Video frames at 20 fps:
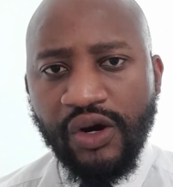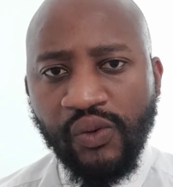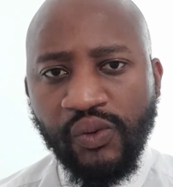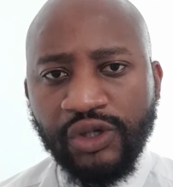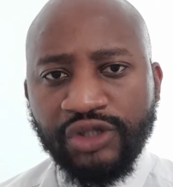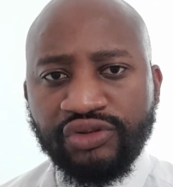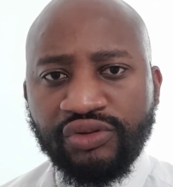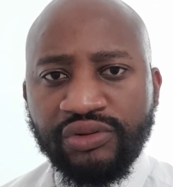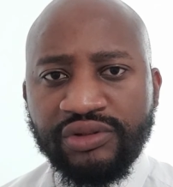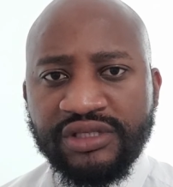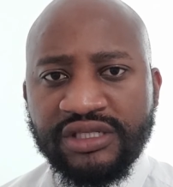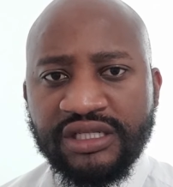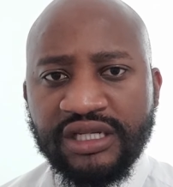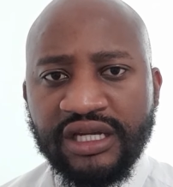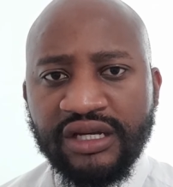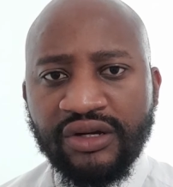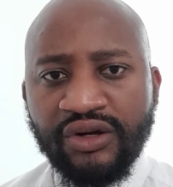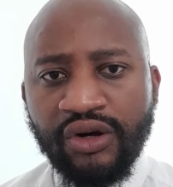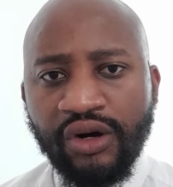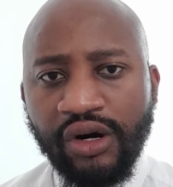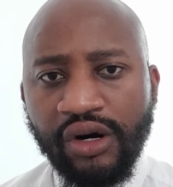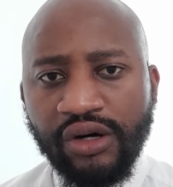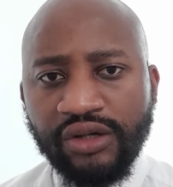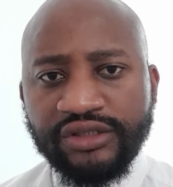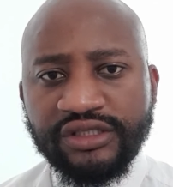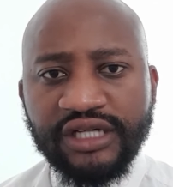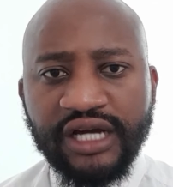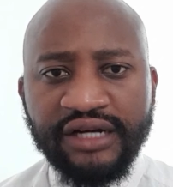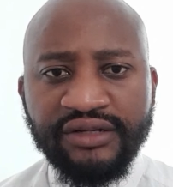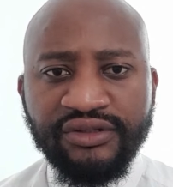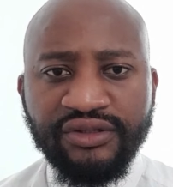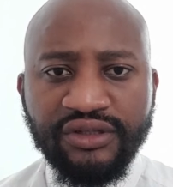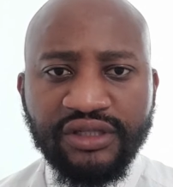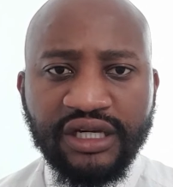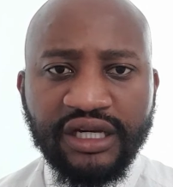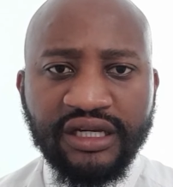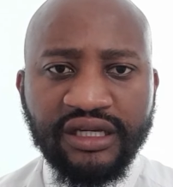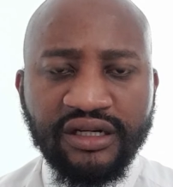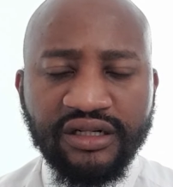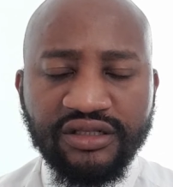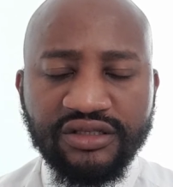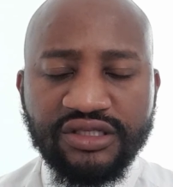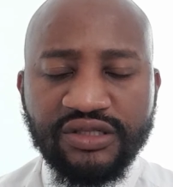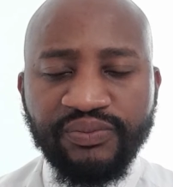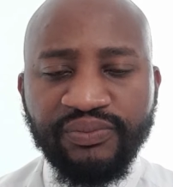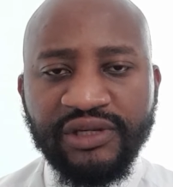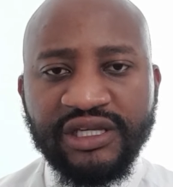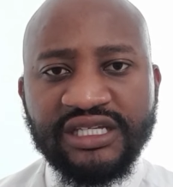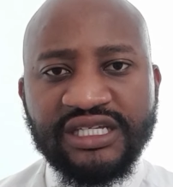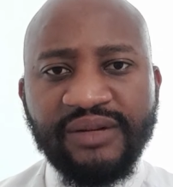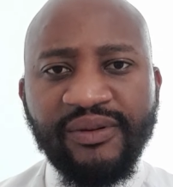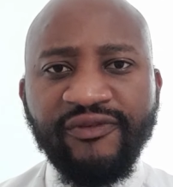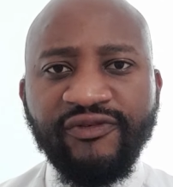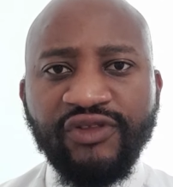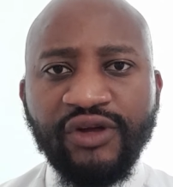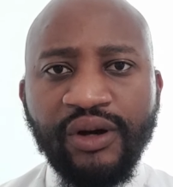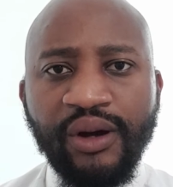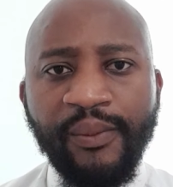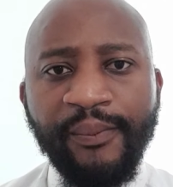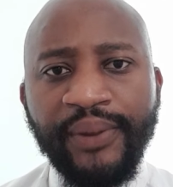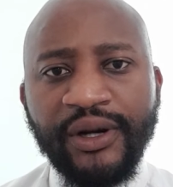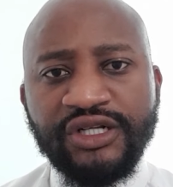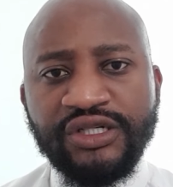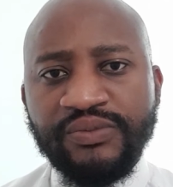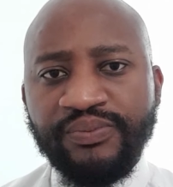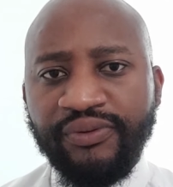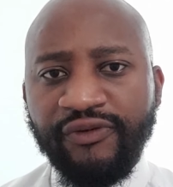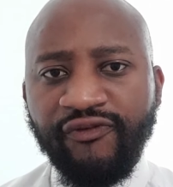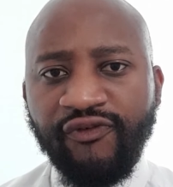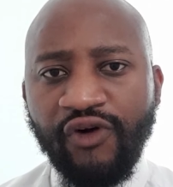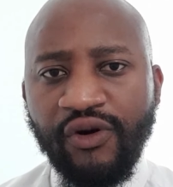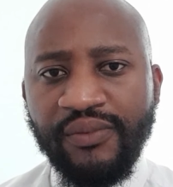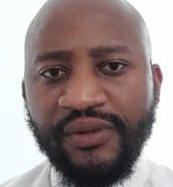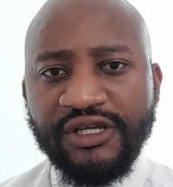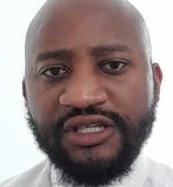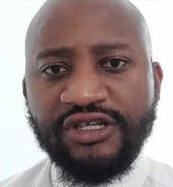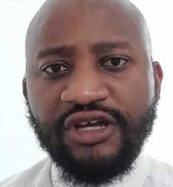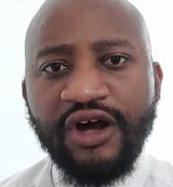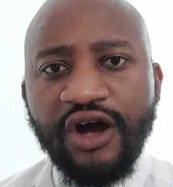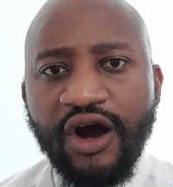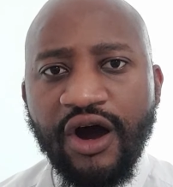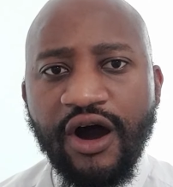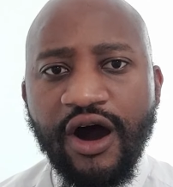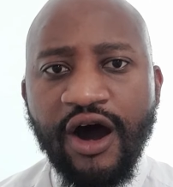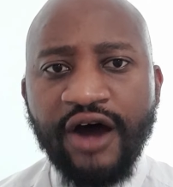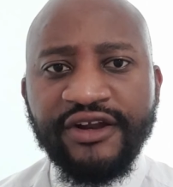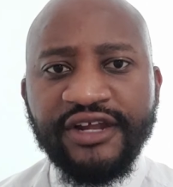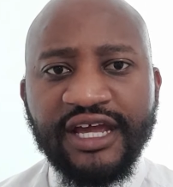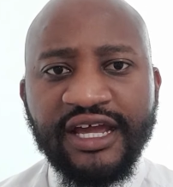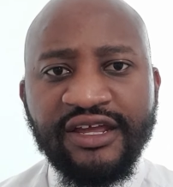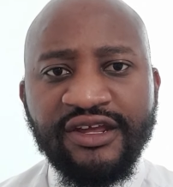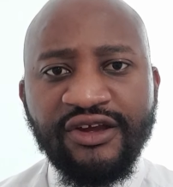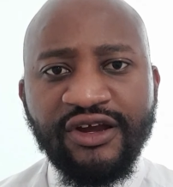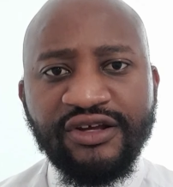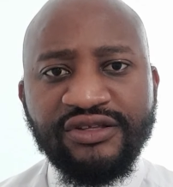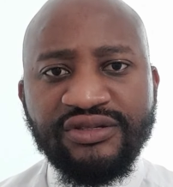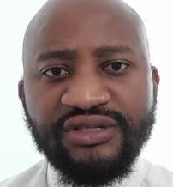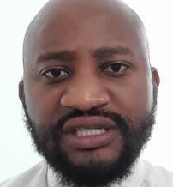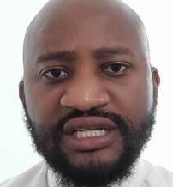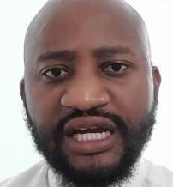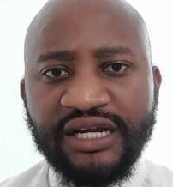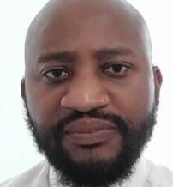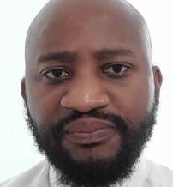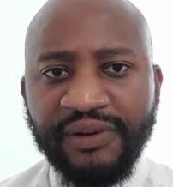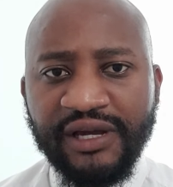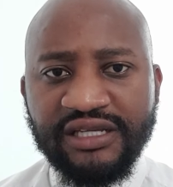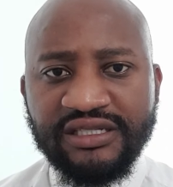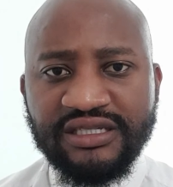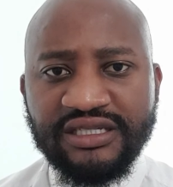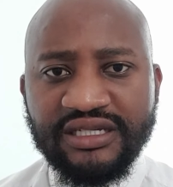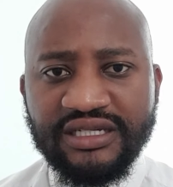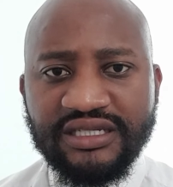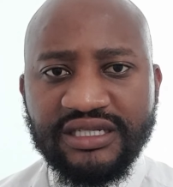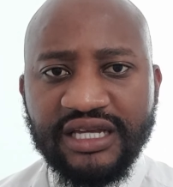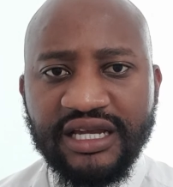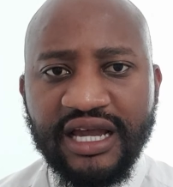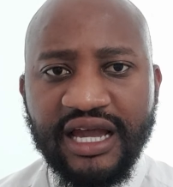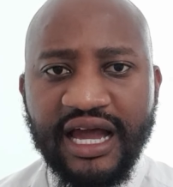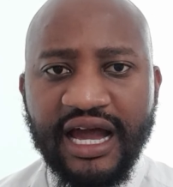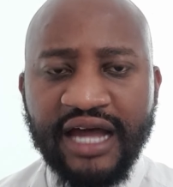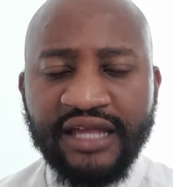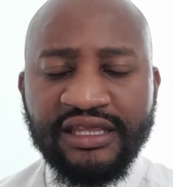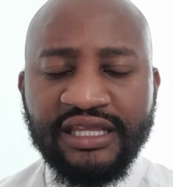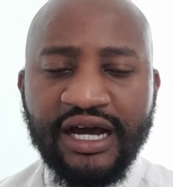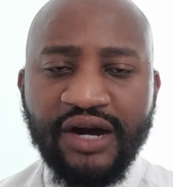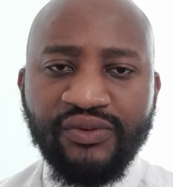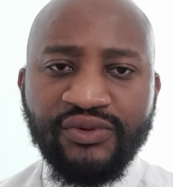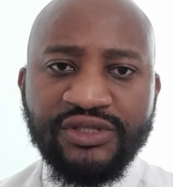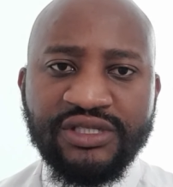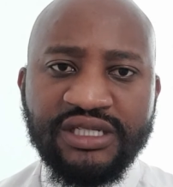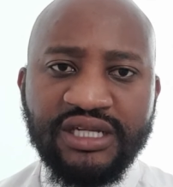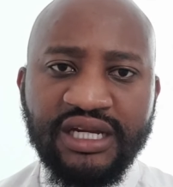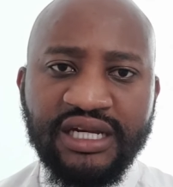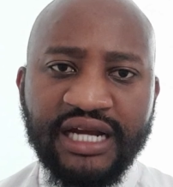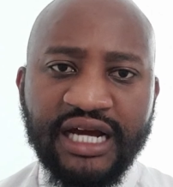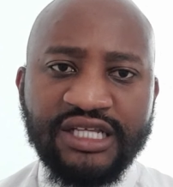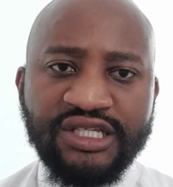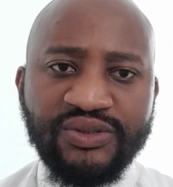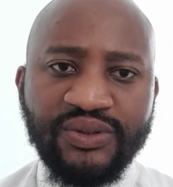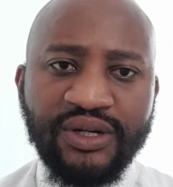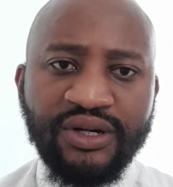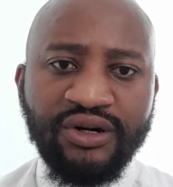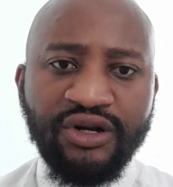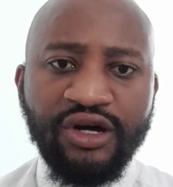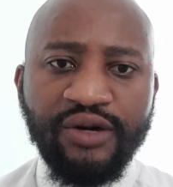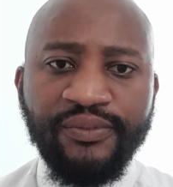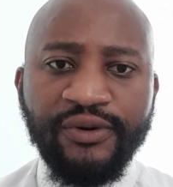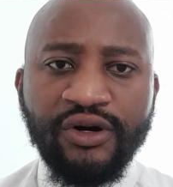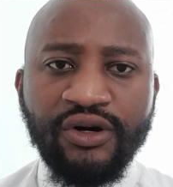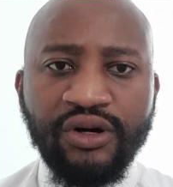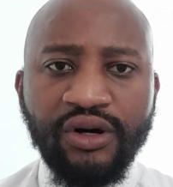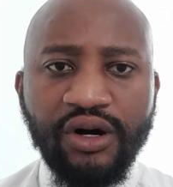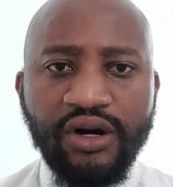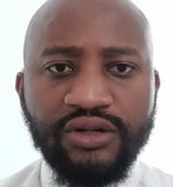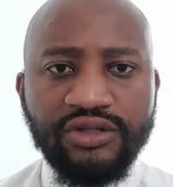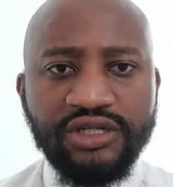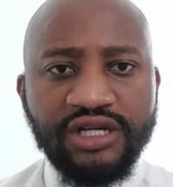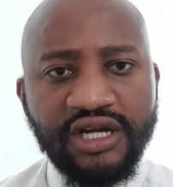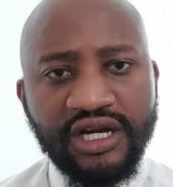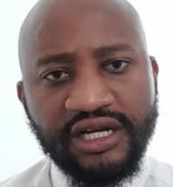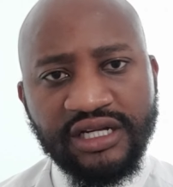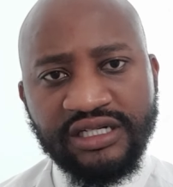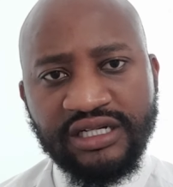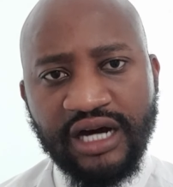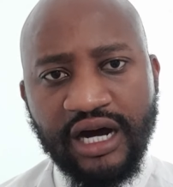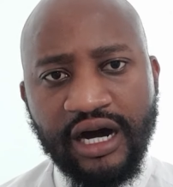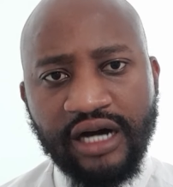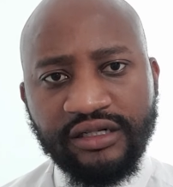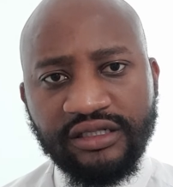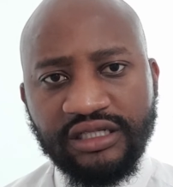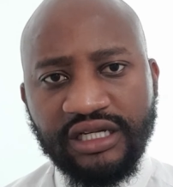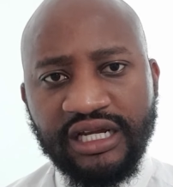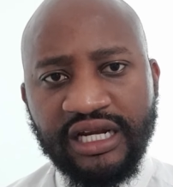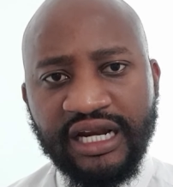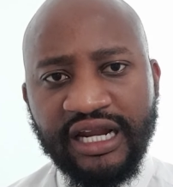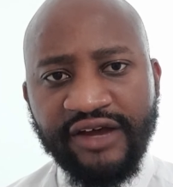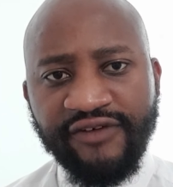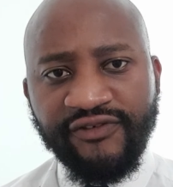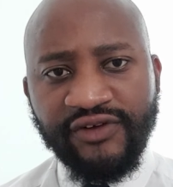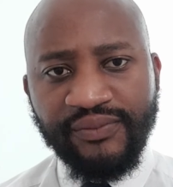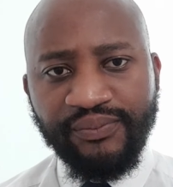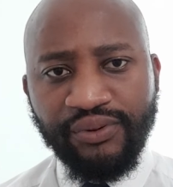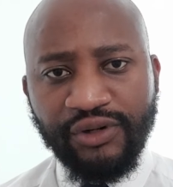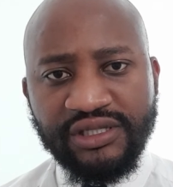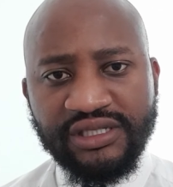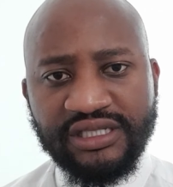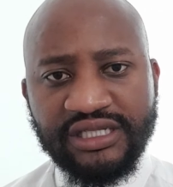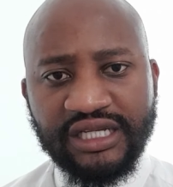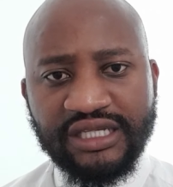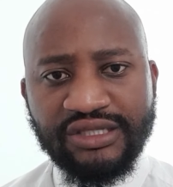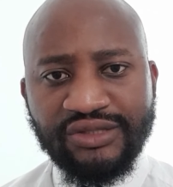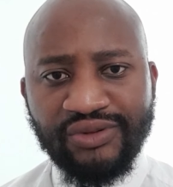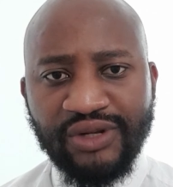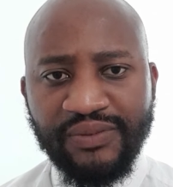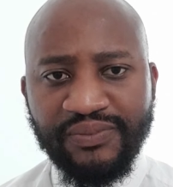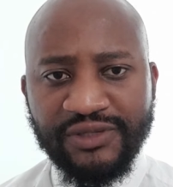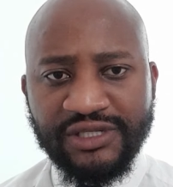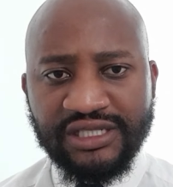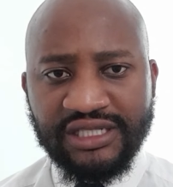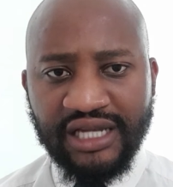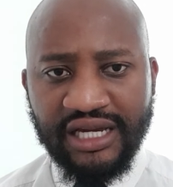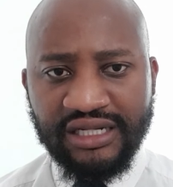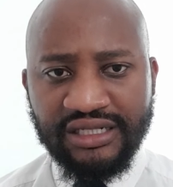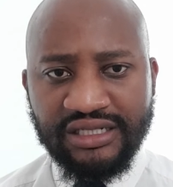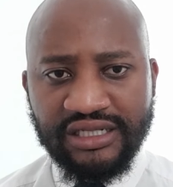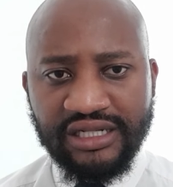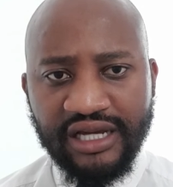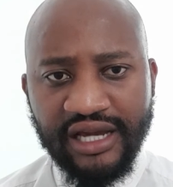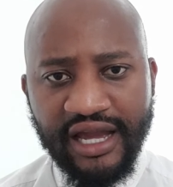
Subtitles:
which would see gold and UK gilts being some of the bottom performers on a year-to-date basis, and that would see 91 Global Gold down 11.63%,